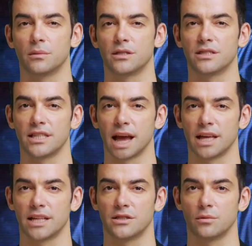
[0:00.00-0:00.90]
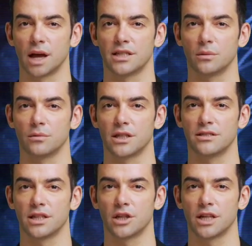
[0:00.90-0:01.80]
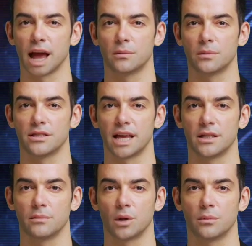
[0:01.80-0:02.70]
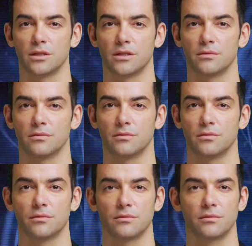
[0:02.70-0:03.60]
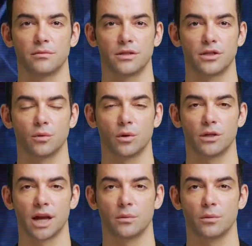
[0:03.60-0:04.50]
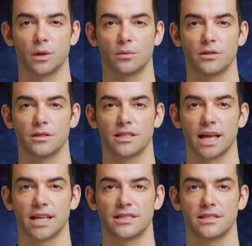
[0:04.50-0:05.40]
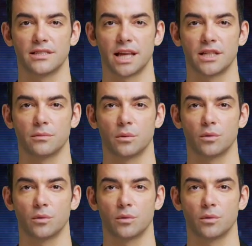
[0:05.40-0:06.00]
But the decay is a random event that could happen at any moment. Schrödinger proposed that the cat inside the